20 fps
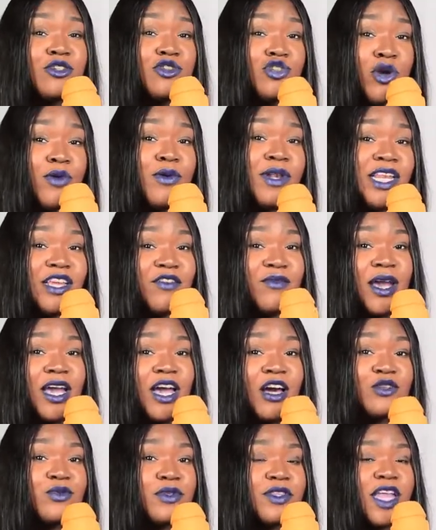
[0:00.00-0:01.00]
don't leave my
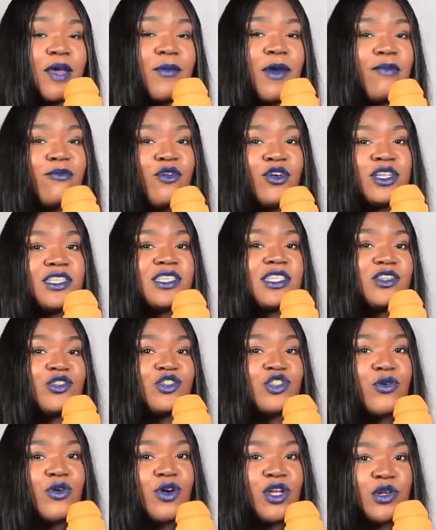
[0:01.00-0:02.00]
house with them, I'm honestly
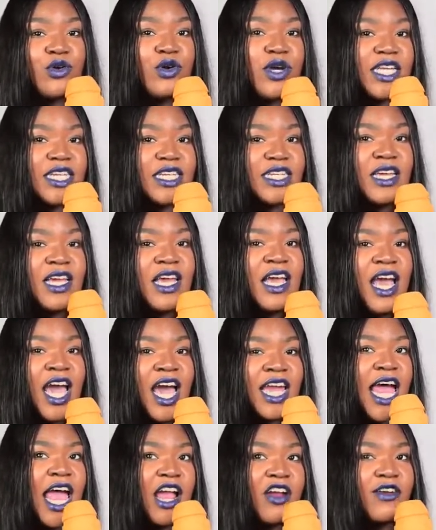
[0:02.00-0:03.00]
so annoyed
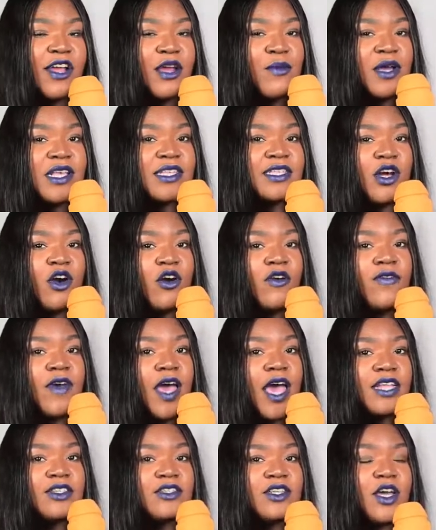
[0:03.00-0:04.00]
and angry at myself.
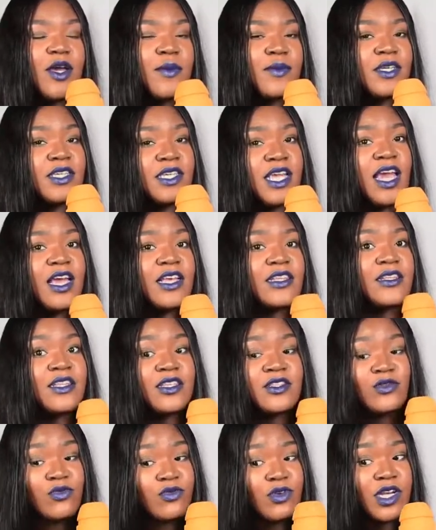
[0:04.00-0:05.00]
And yeah,
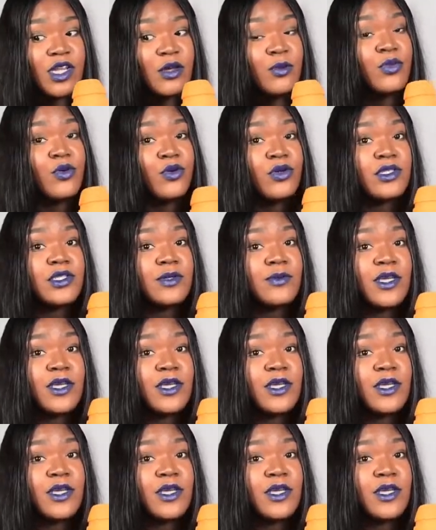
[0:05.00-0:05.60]
these are really important to